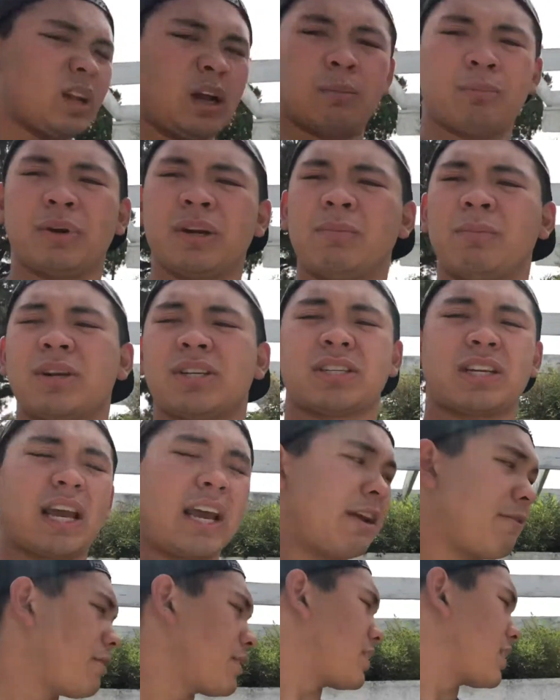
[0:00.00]
Pretty much
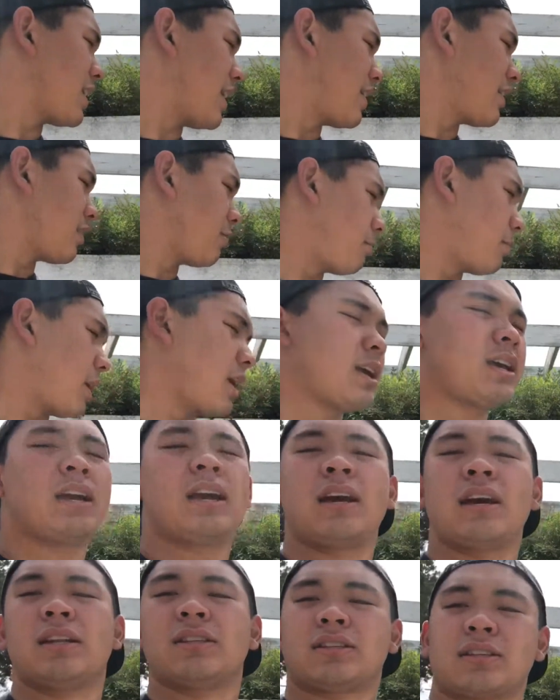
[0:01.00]
everything out of the bay
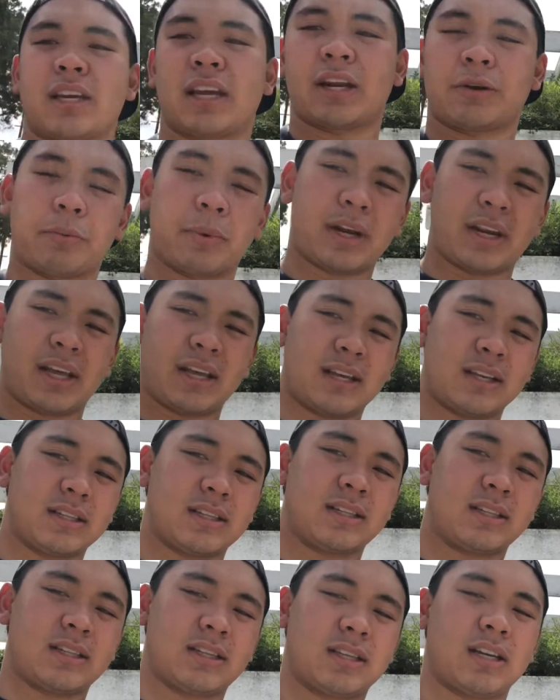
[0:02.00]
to get it ready
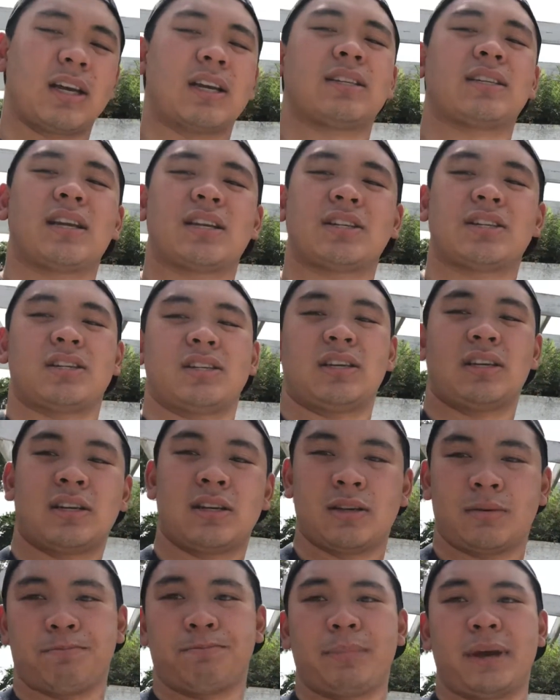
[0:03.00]
to essentially
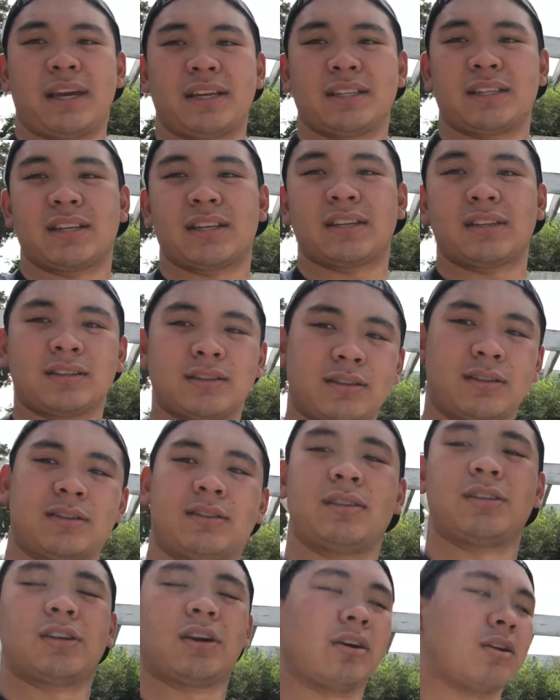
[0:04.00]
paint it.
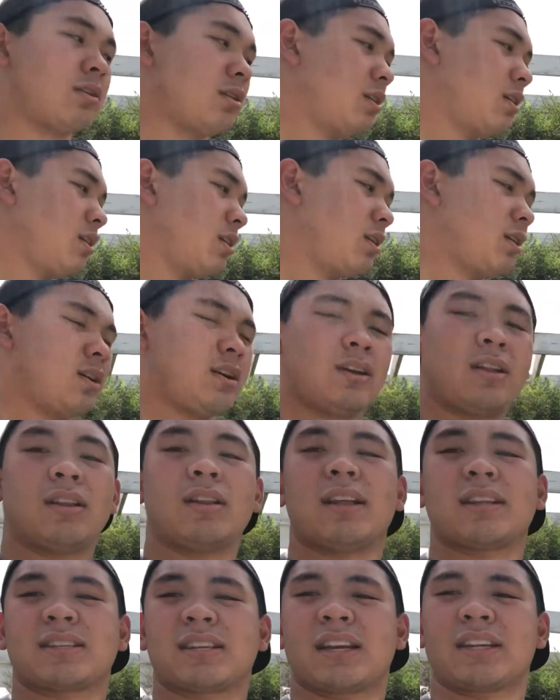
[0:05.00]
So
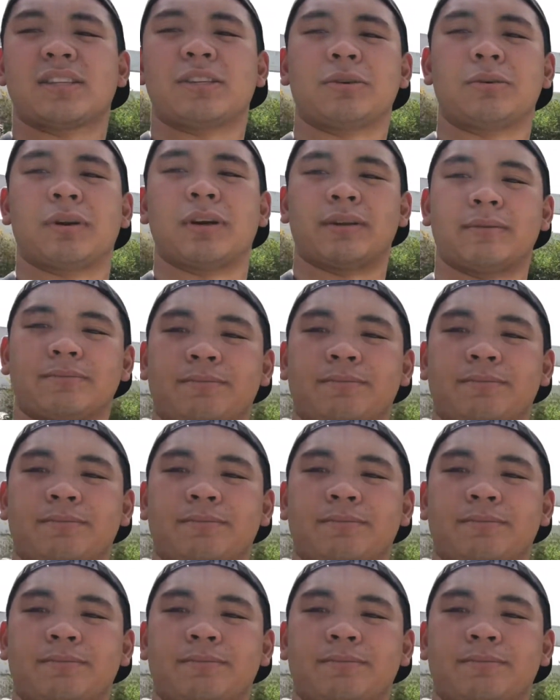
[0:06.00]
let's get to it.